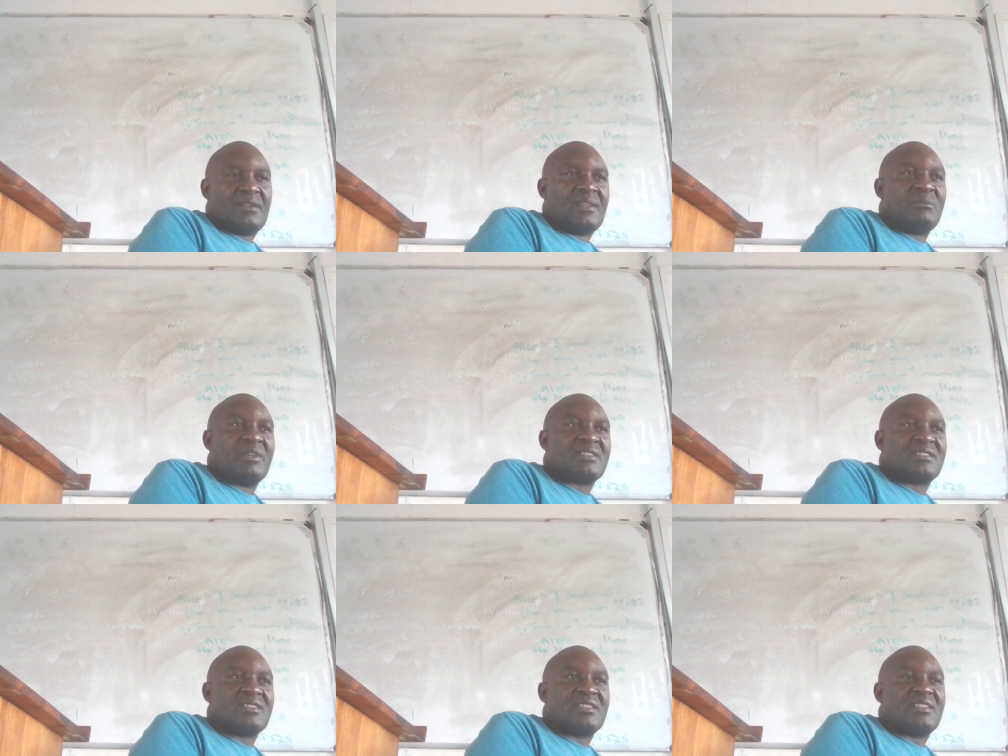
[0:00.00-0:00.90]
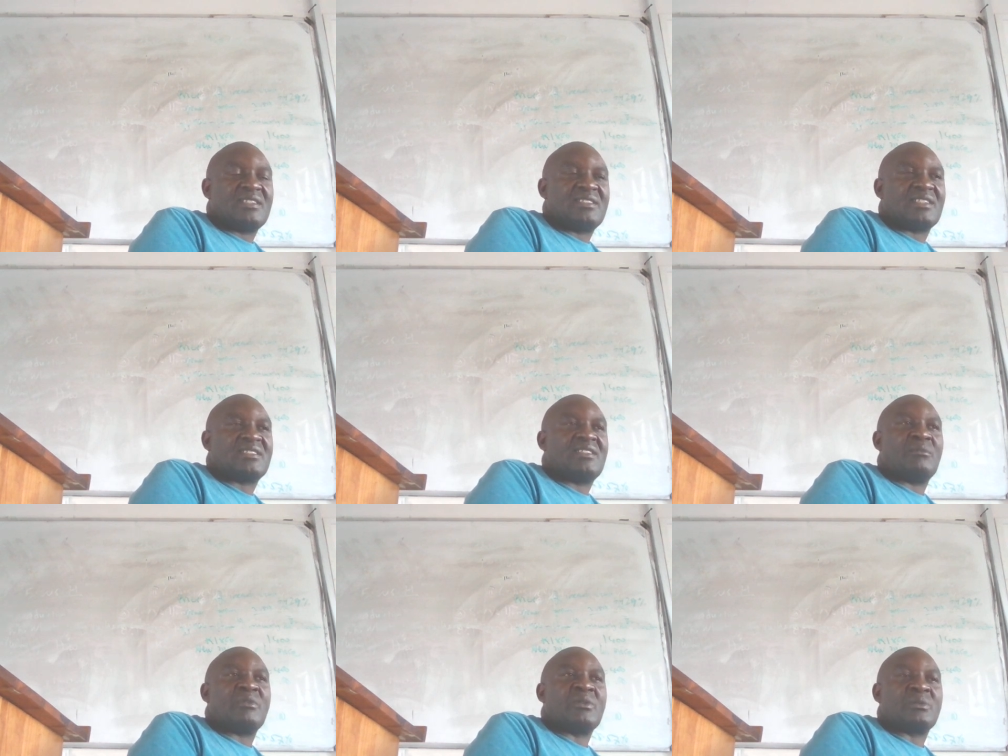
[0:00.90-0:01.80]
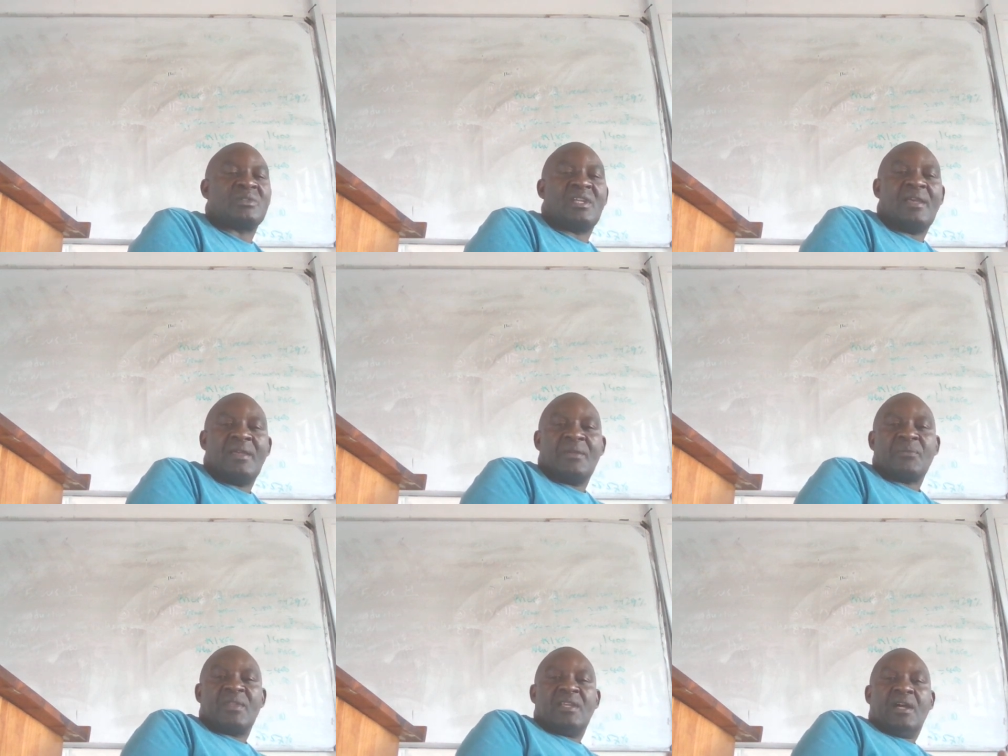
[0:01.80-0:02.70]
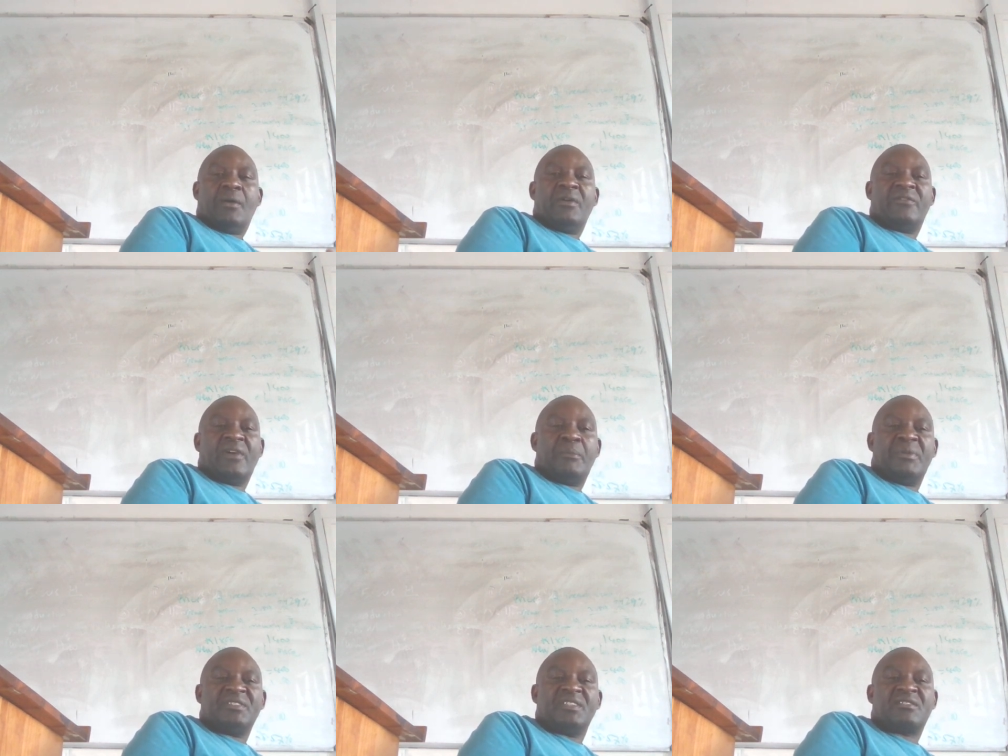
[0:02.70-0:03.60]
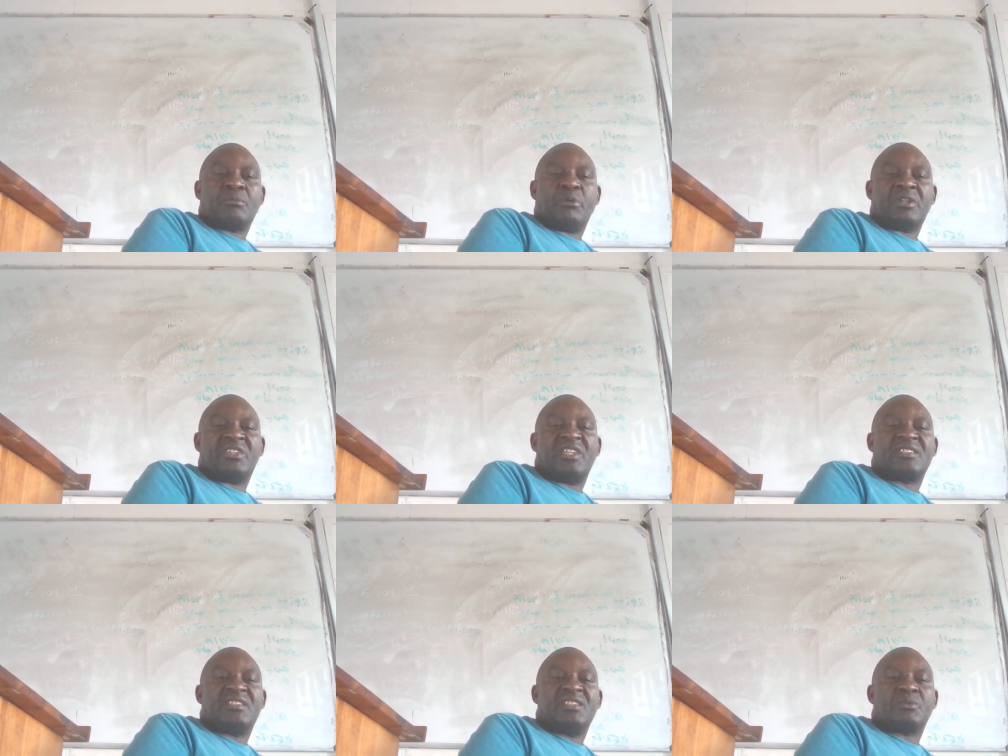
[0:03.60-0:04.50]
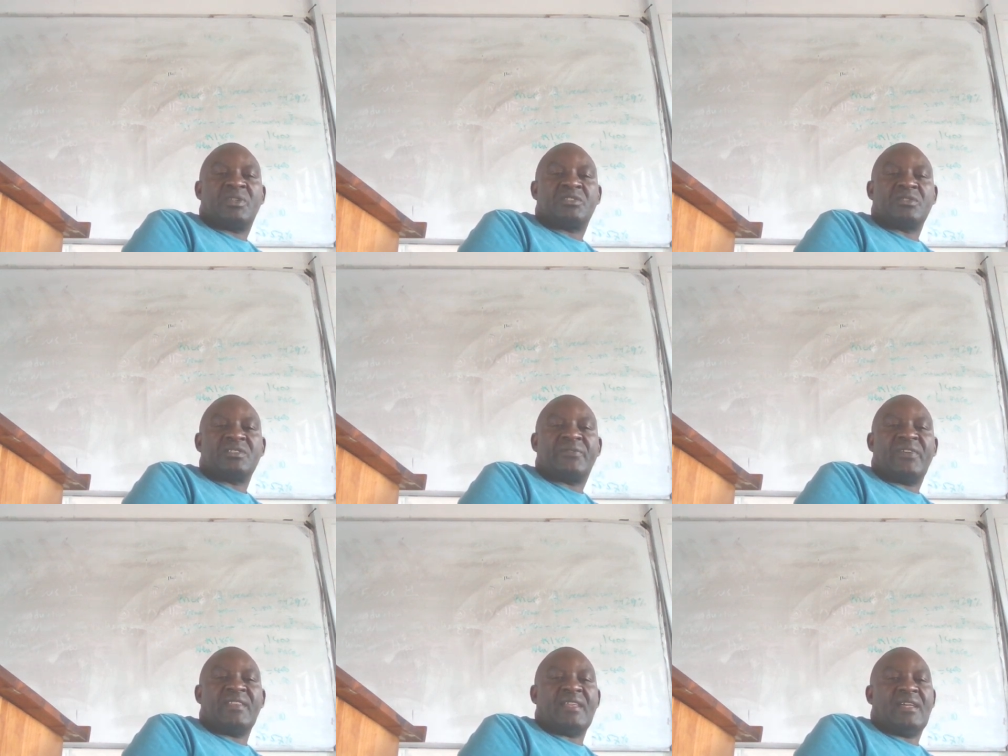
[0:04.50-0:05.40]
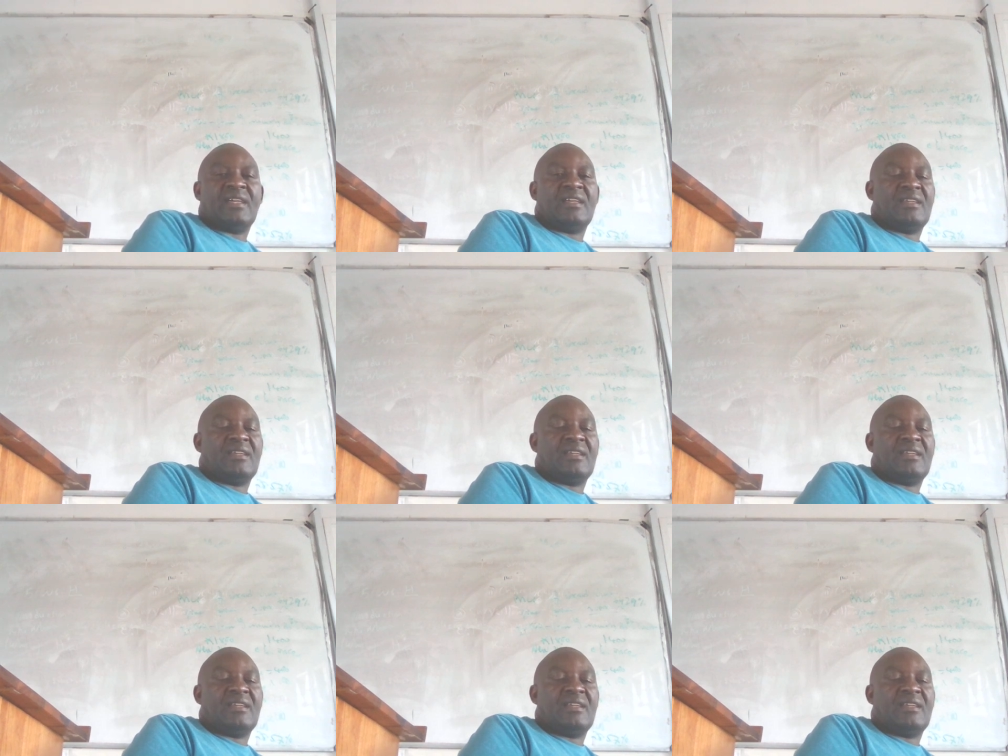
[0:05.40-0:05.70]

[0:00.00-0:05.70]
That makes 6 Ws. However, a business reporter takes these questions further.